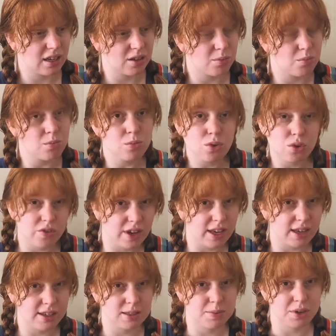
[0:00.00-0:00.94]

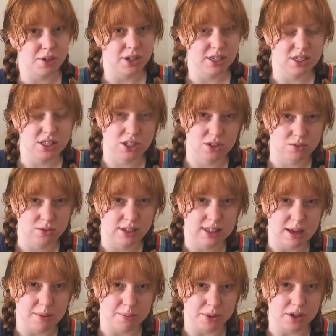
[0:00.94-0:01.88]
moving experience to read
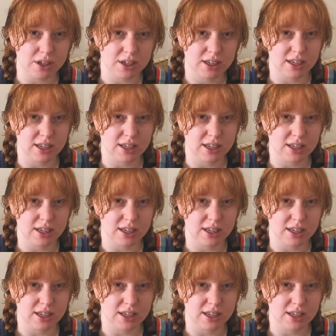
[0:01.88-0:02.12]
that book,